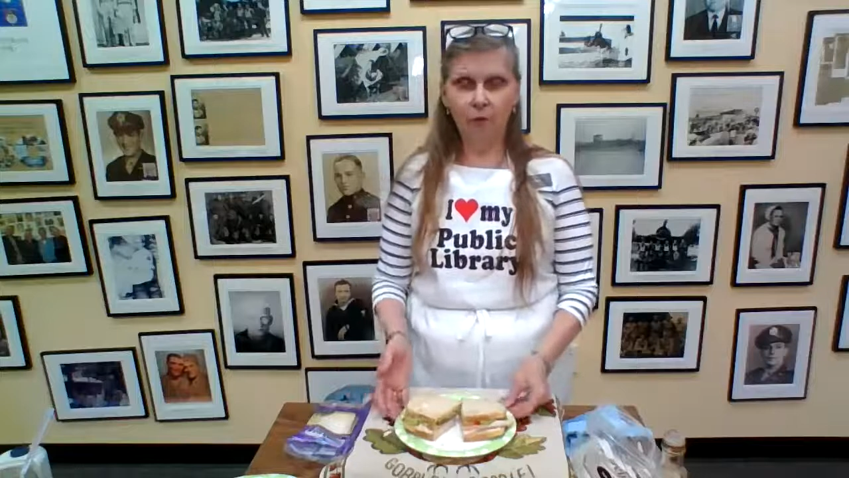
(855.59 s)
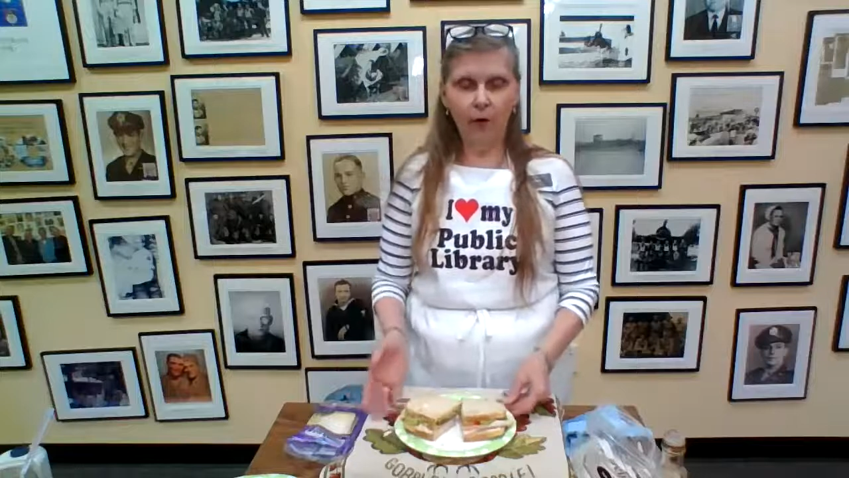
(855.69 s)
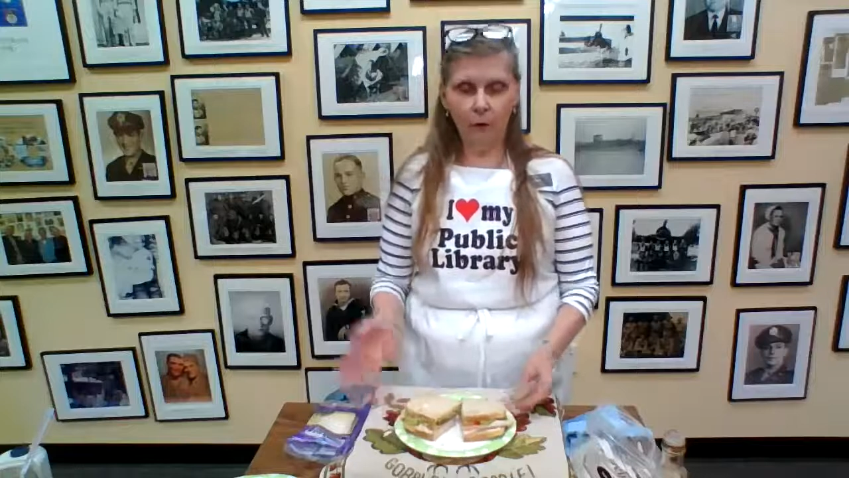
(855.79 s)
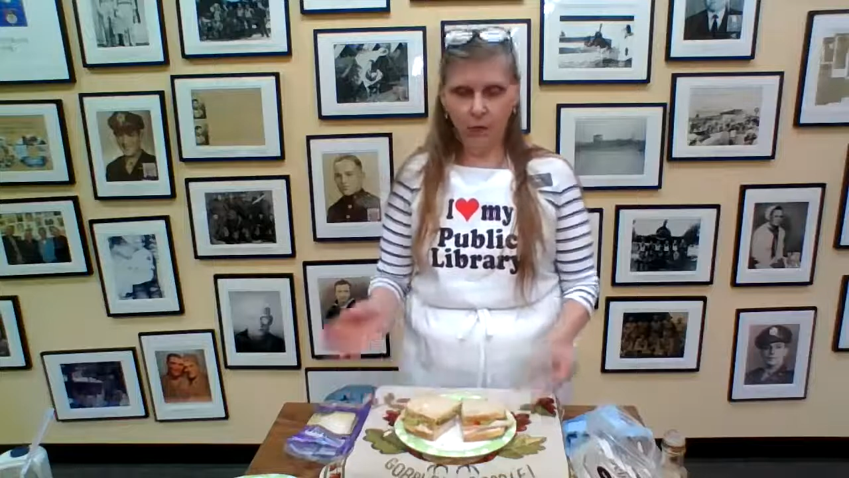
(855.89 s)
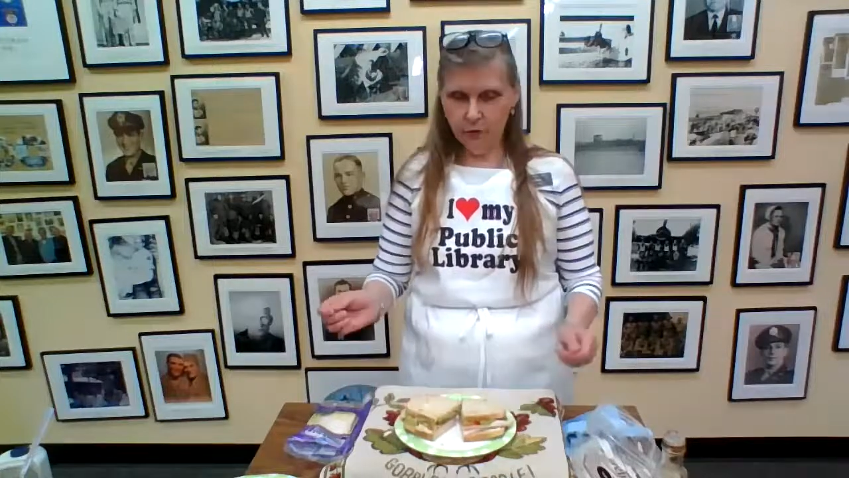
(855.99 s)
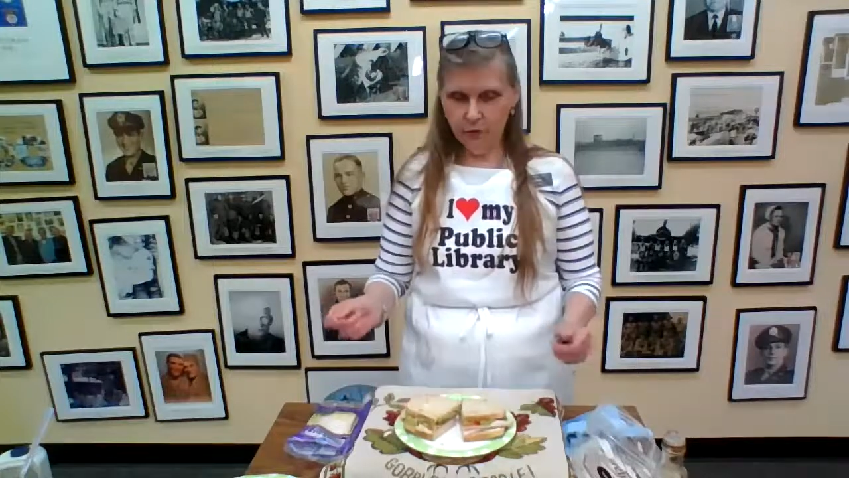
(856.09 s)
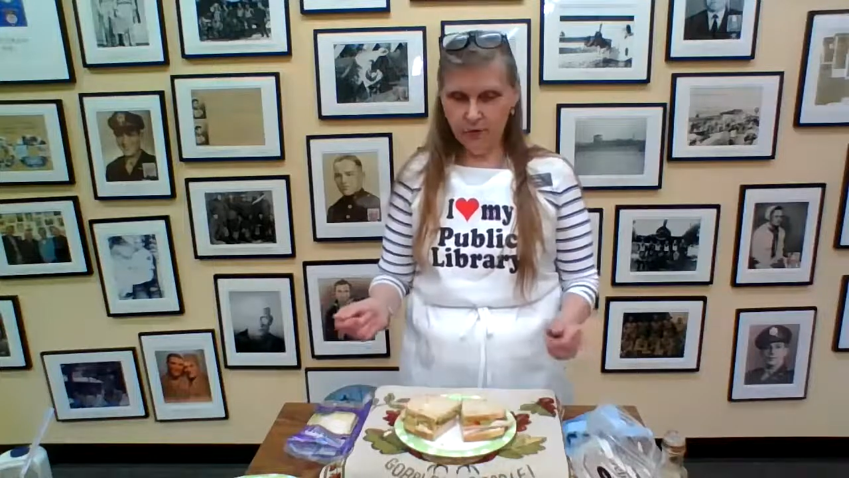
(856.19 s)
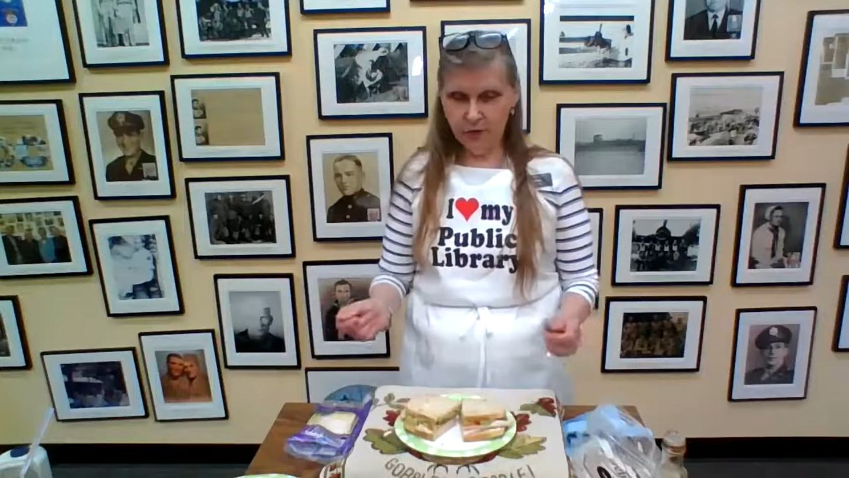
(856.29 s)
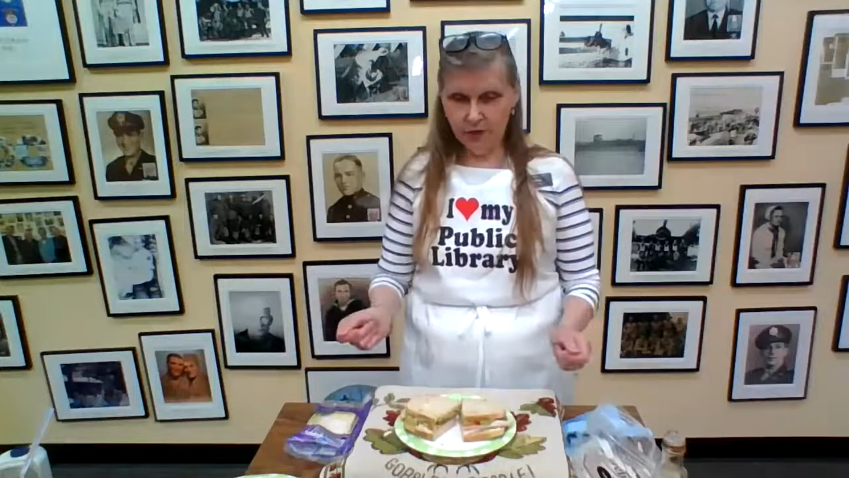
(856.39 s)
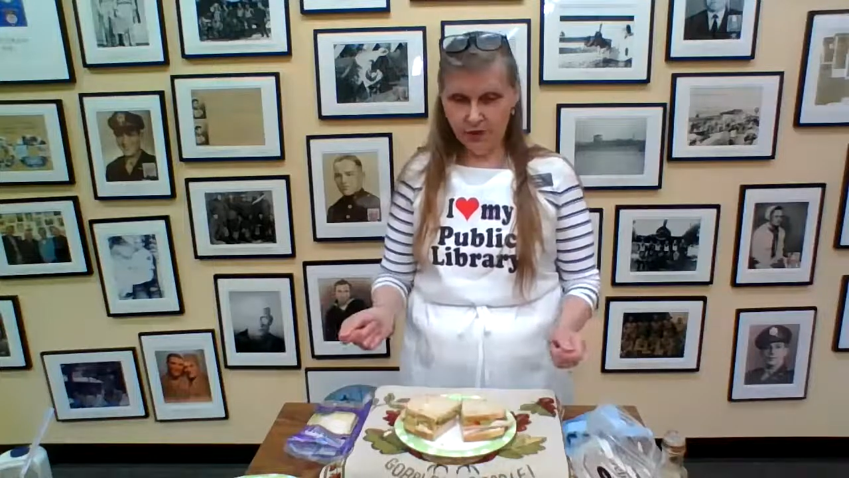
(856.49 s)
while we were
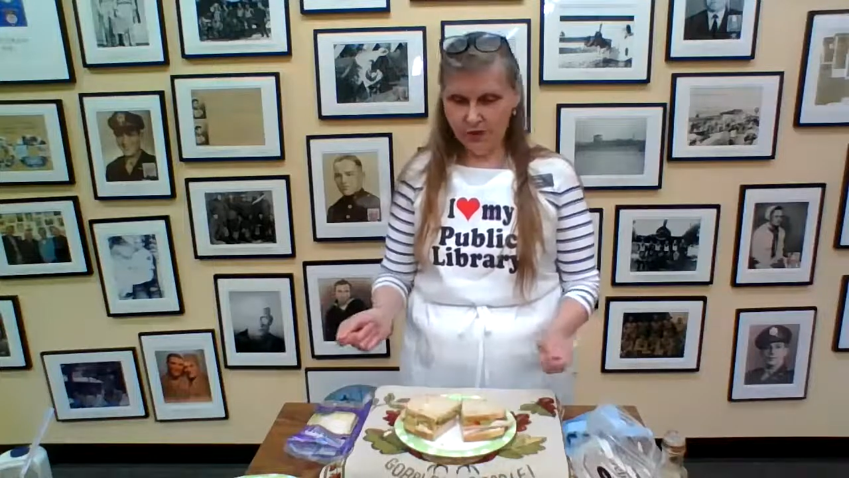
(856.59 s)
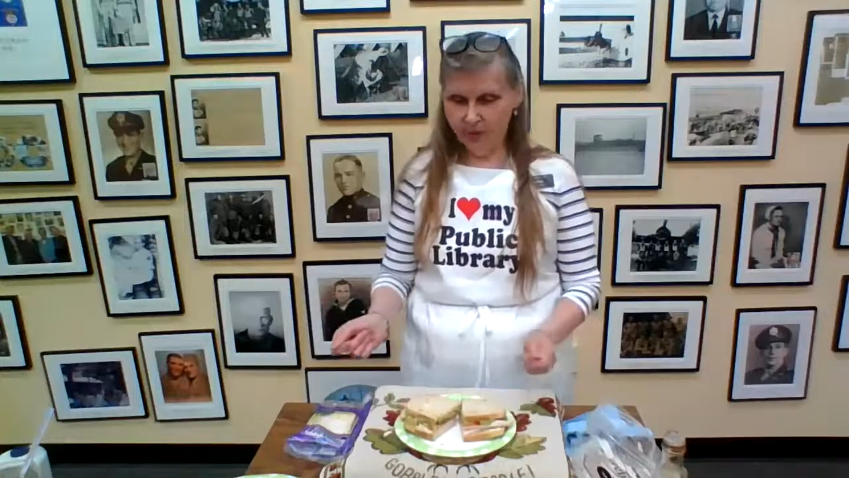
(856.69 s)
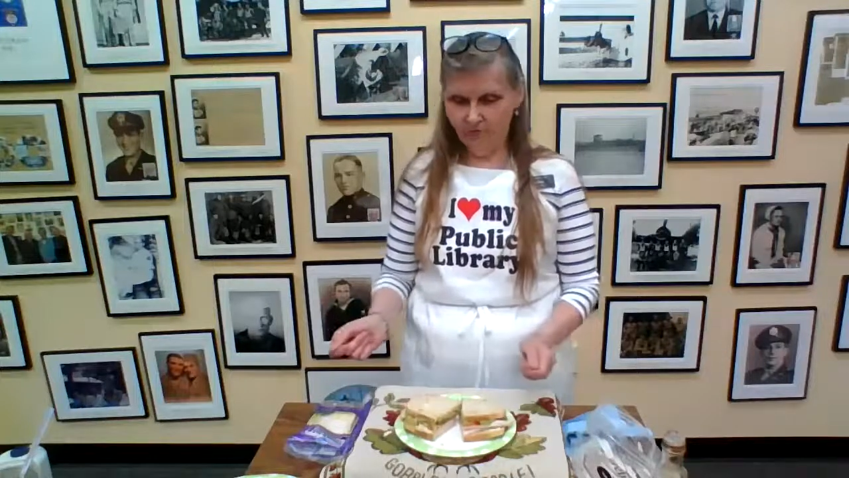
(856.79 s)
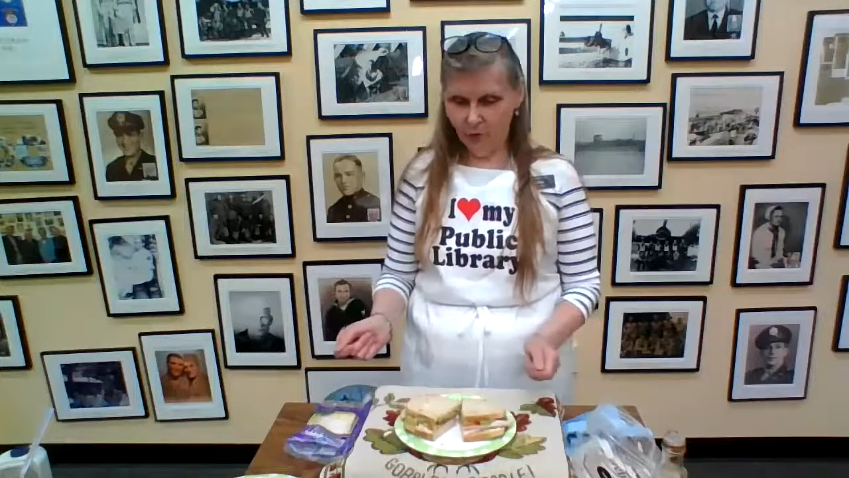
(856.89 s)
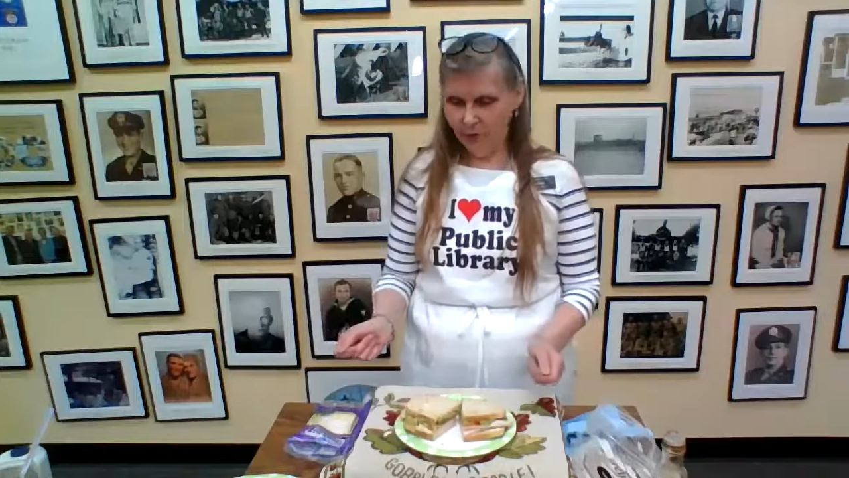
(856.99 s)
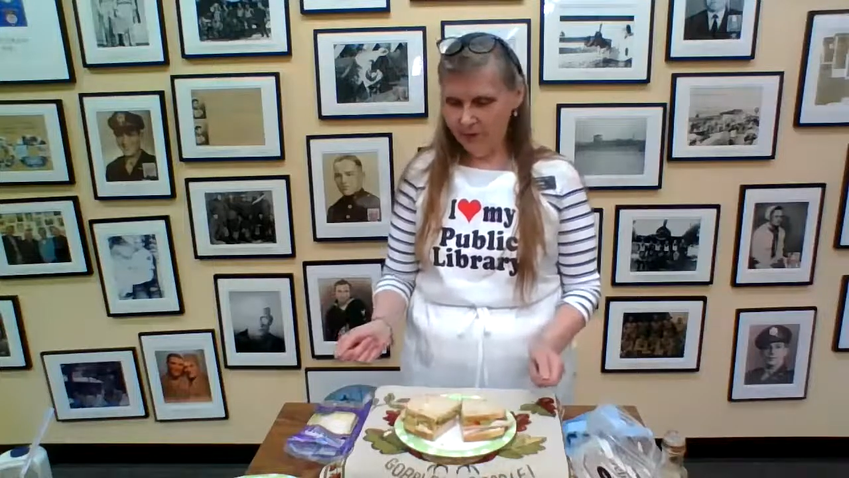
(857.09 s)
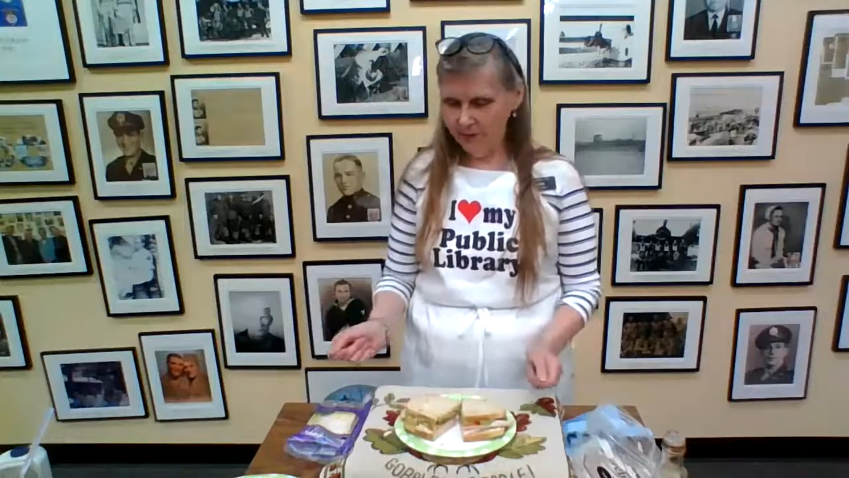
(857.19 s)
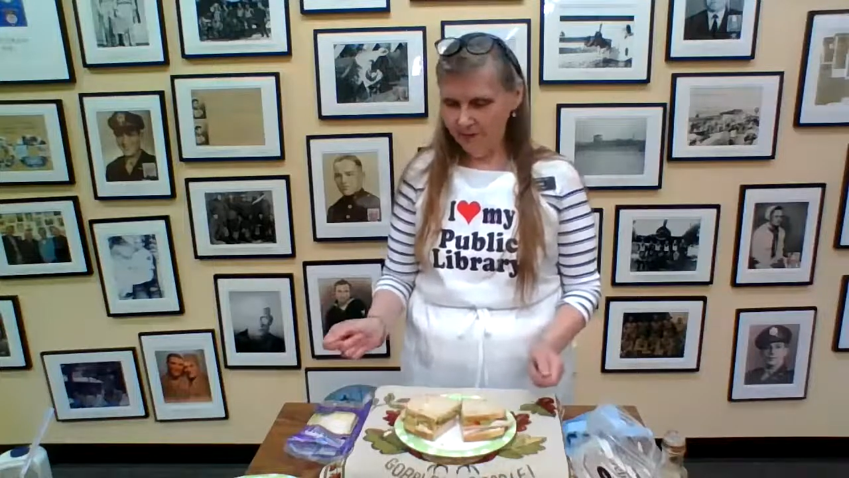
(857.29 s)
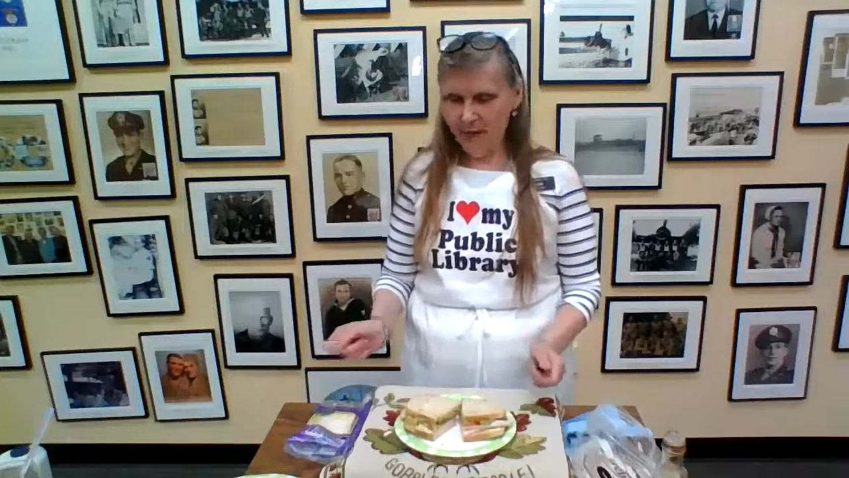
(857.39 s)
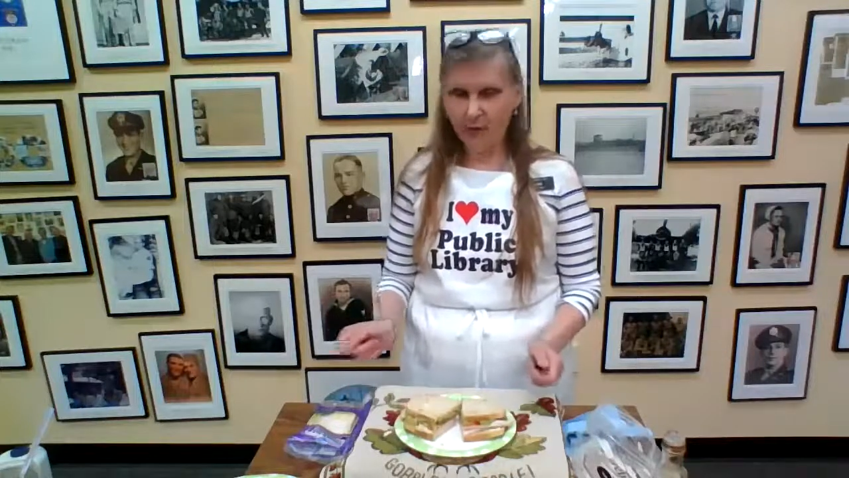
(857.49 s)
doing the dishes afterwards.